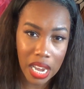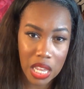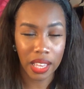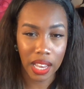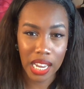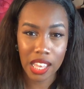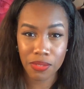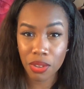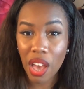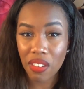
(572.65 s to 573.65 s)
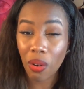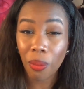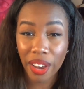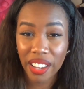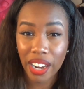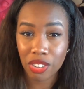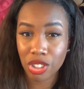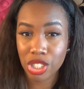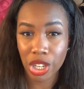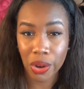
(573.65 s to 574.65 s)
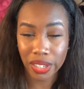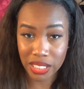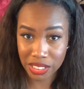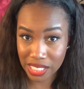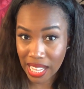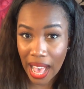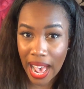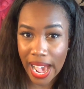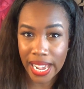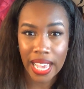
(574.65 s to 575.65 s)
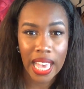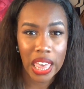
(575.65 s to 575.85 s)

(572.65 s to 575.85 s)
And if you have a red undertone such as I,